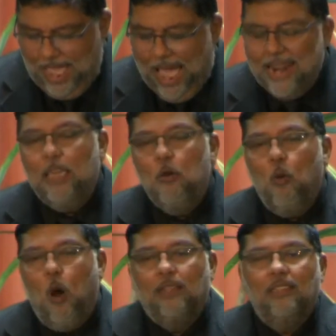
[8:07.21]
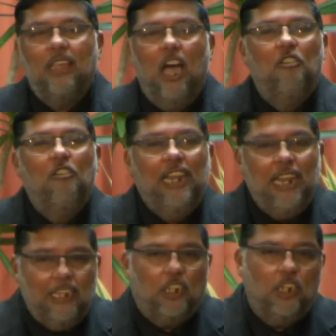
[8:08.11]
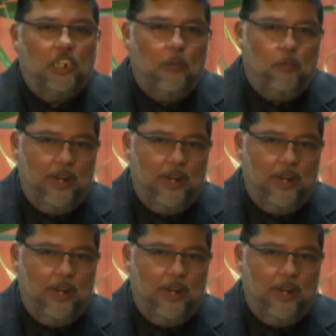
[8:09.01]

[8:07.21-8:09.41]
And he wants a relationship